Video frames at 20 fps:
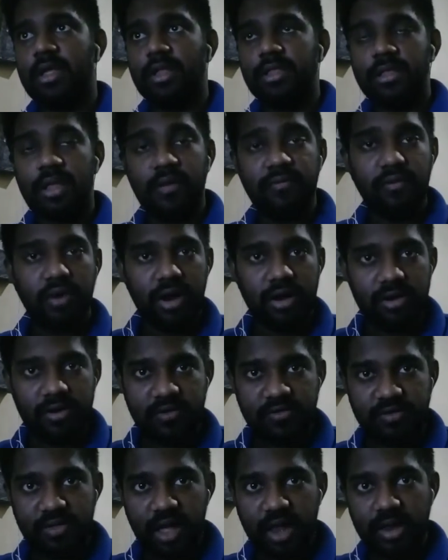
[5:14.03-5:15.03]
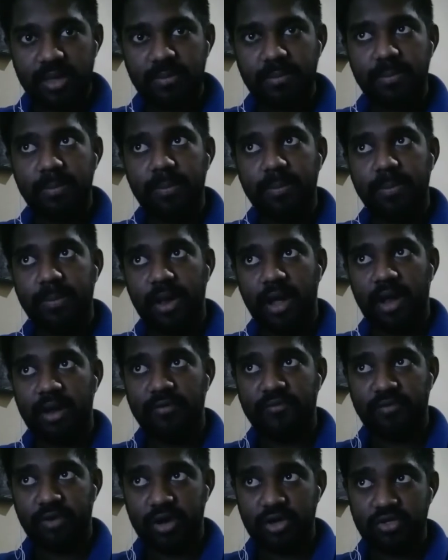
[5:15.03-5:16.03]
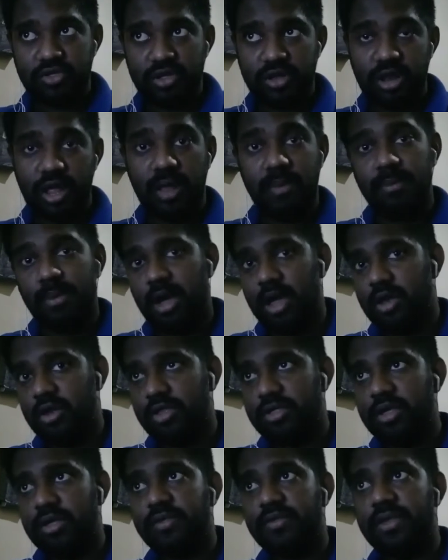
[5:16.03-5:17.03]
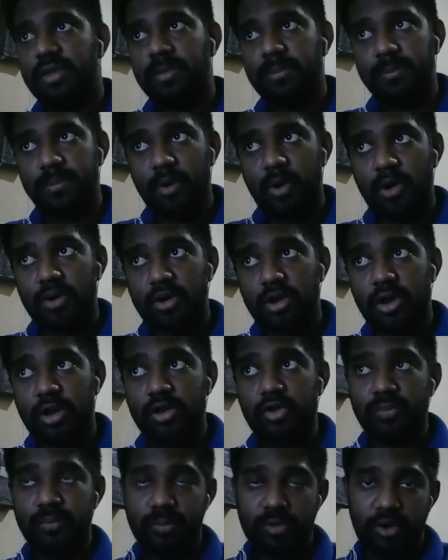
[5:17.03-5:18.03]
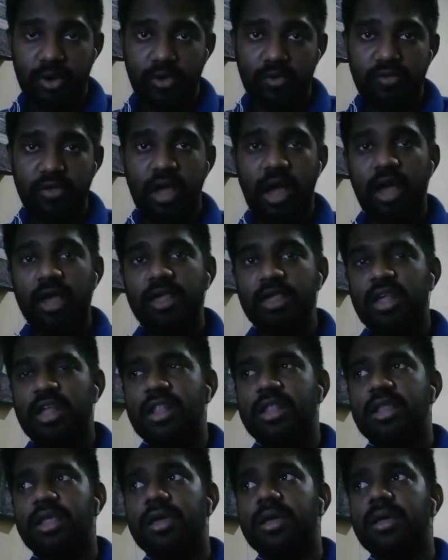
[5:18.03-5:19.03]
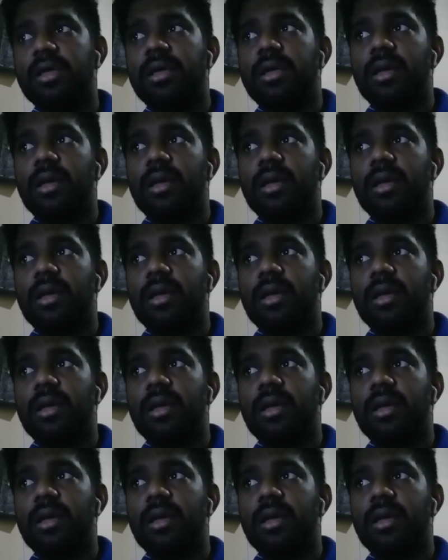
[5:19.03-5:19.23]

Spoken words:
Therefore, understanding plant function and biology is important to produce high yielding